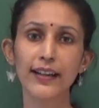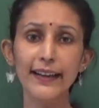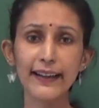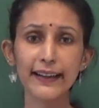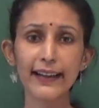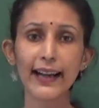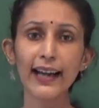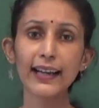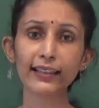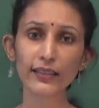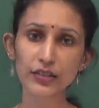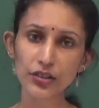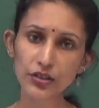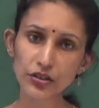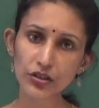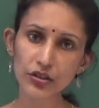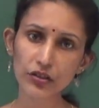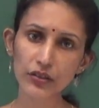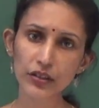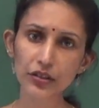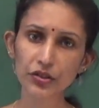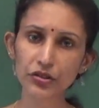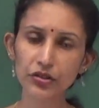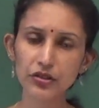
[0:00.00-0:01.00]
rags to
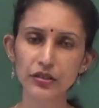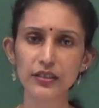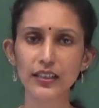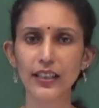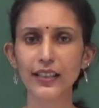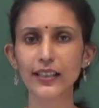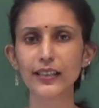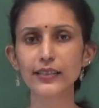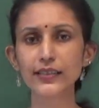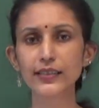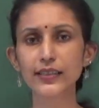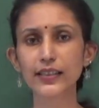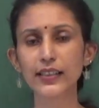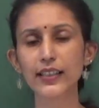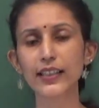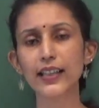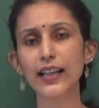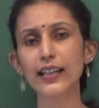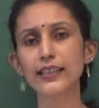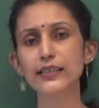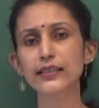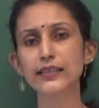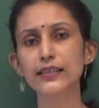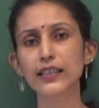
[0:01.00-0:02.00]
riches, that is, he
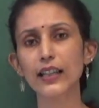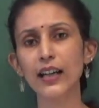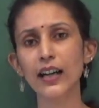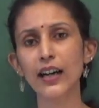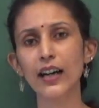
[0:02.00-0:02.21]
has